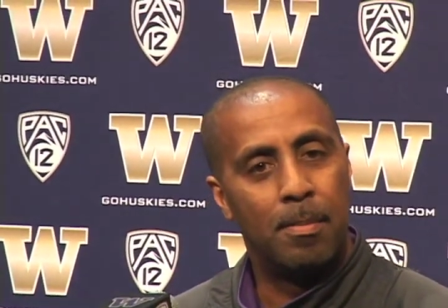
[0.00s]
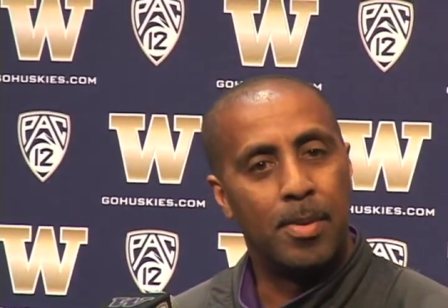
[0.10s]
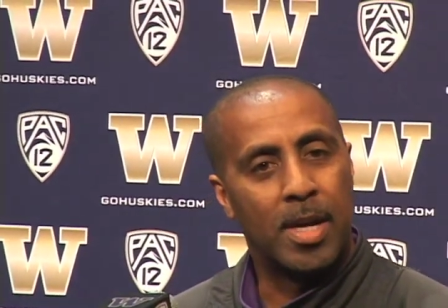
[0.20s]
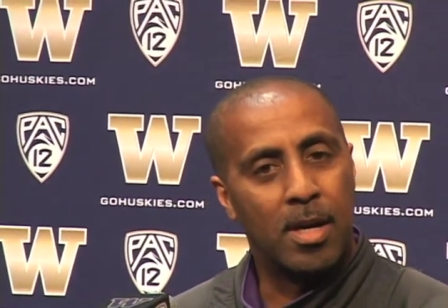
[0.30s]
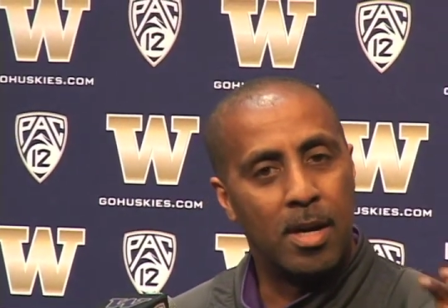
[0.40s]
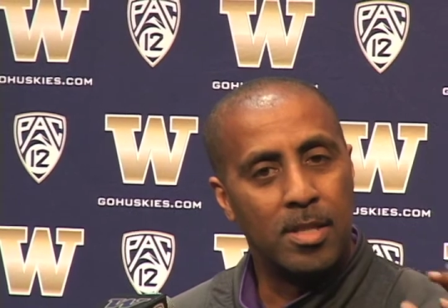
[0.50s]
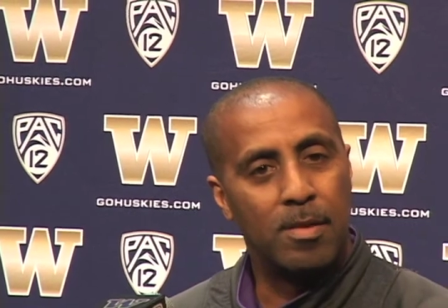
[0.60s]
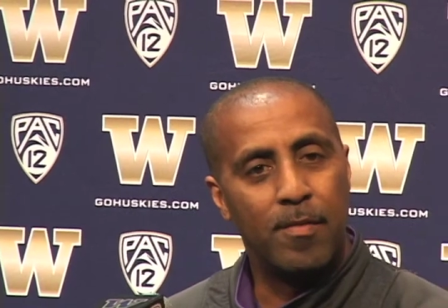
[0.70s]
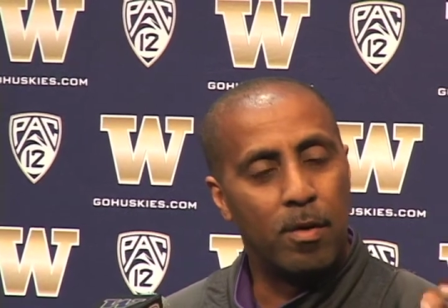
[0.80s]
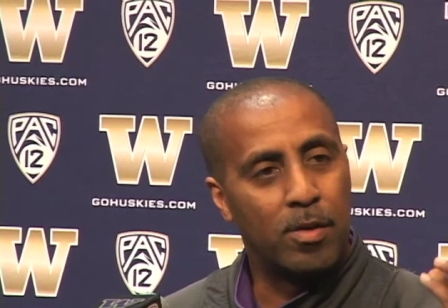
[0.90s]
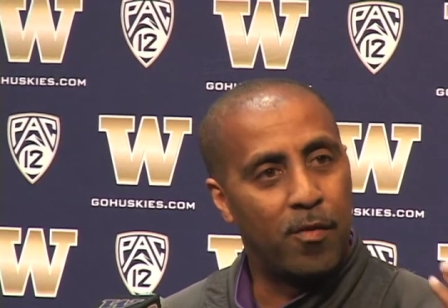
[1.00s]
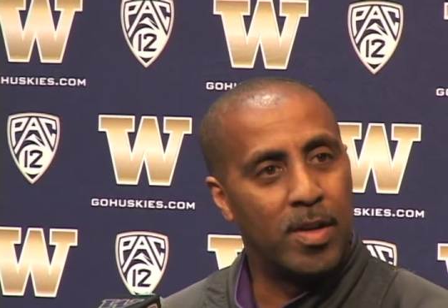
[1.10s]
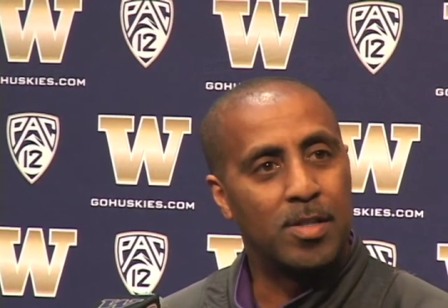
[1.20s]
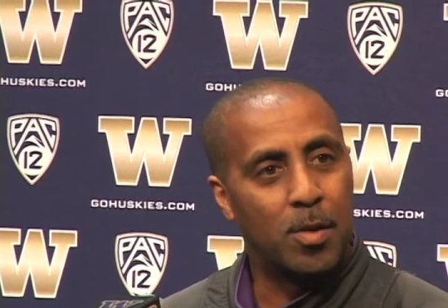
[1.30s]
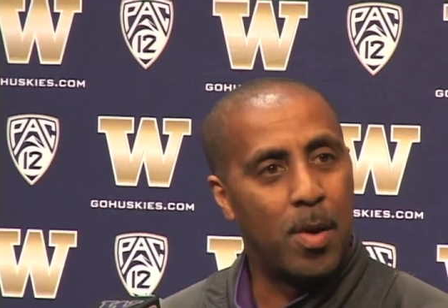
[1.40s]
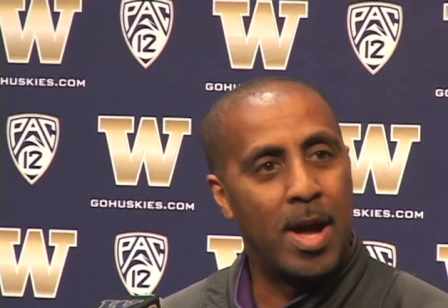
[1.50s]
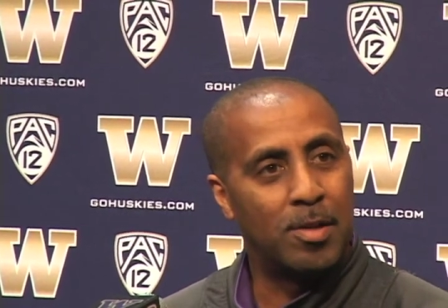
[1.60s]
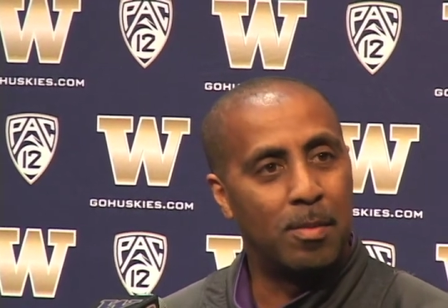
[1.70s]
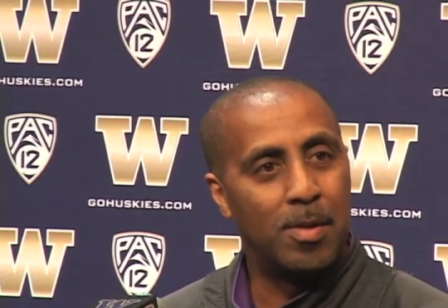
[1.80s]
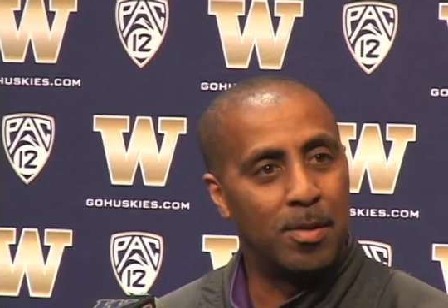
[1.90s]
because of those physical
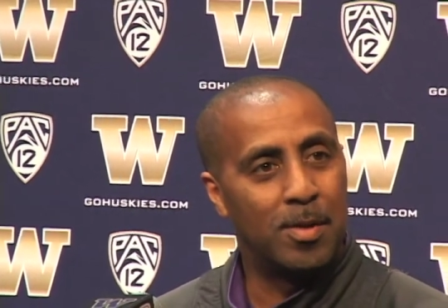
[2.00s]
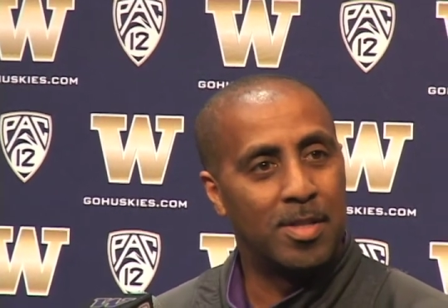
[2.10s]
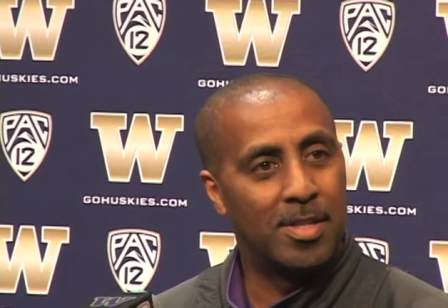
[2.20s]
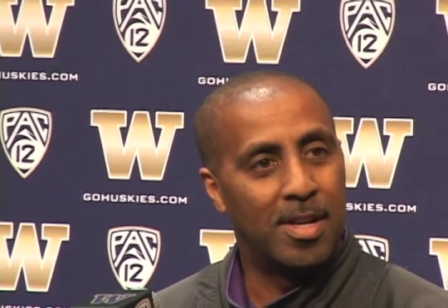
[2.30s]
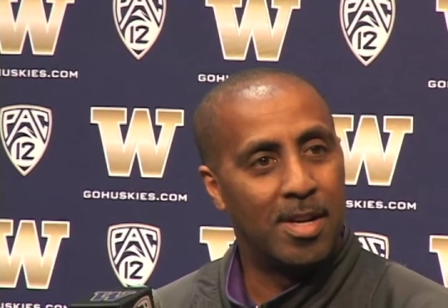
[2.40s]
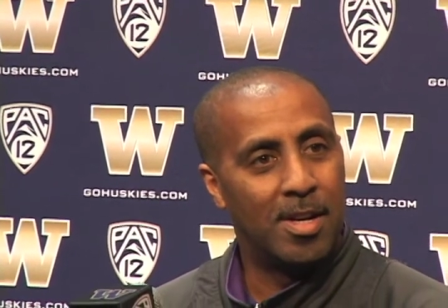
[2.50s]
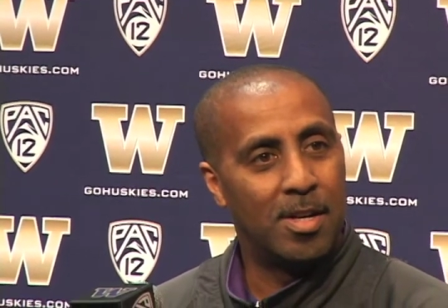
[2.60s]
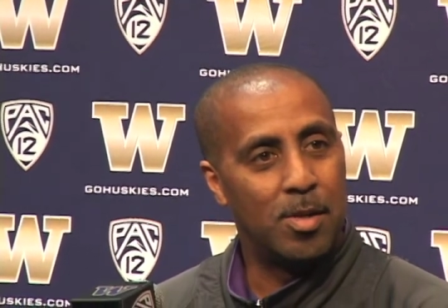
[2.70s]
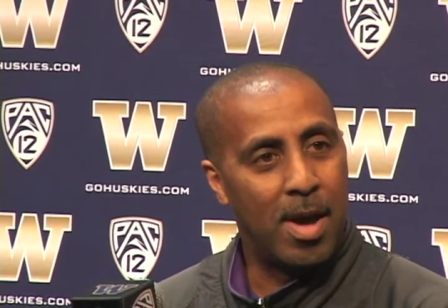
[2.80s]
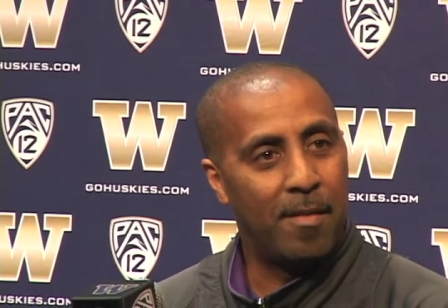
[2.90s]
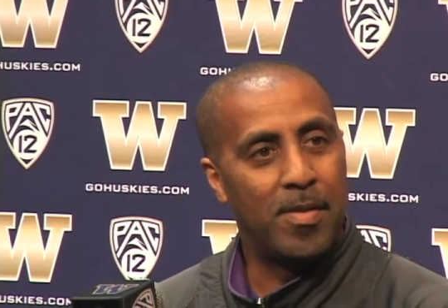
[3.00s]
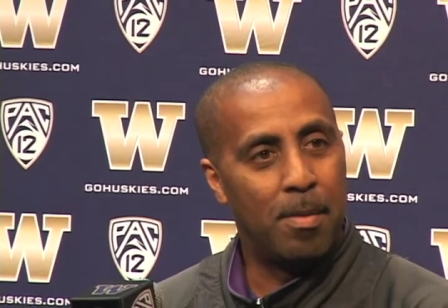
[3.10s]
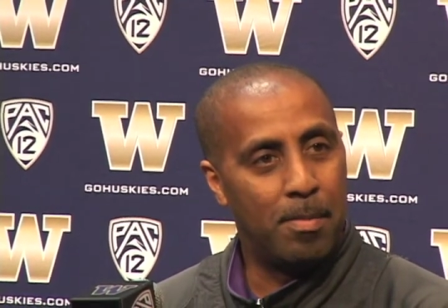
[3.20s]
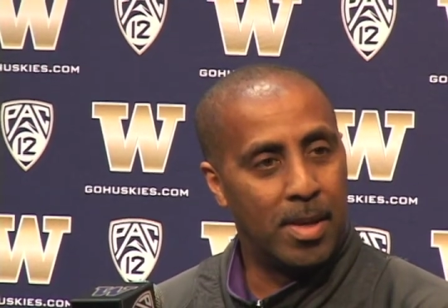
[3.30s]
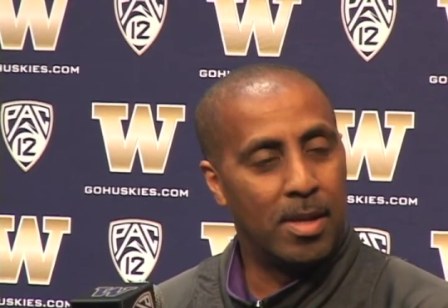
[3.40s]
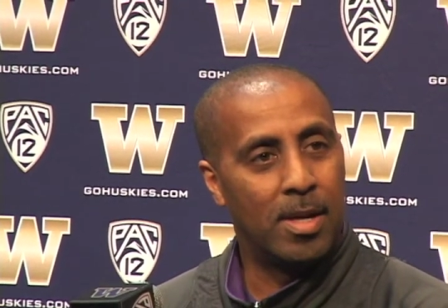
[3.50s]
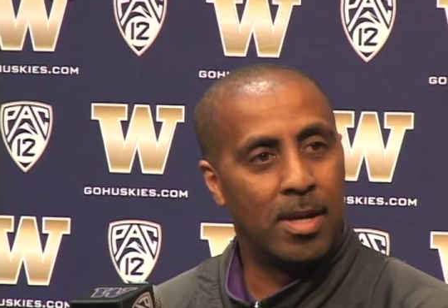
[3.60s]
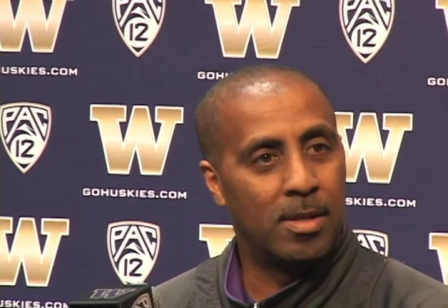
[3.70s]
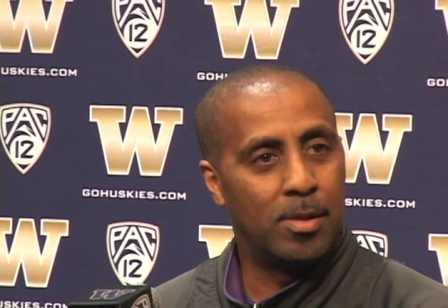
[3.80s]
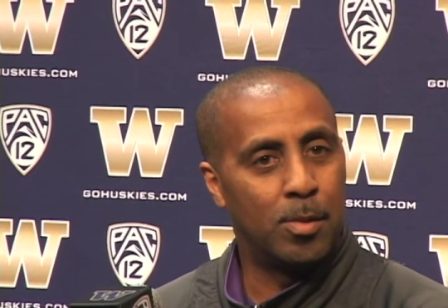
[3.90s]
attributes, you have the
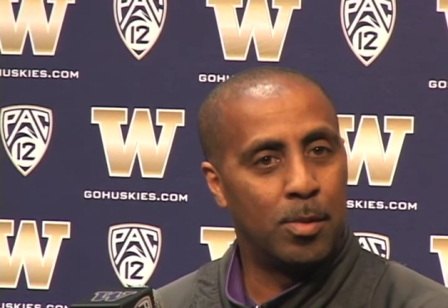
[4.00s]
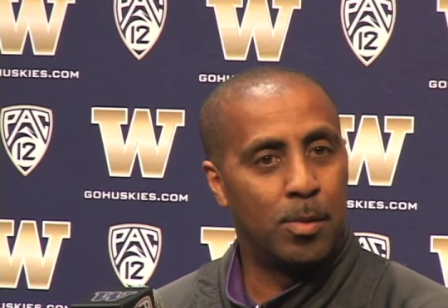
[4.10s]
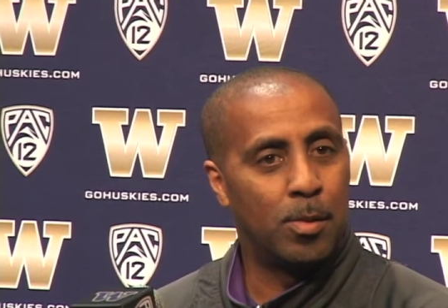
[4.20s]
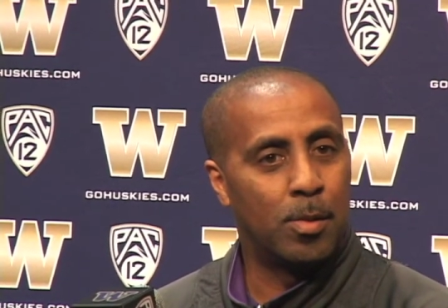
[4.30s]
ability to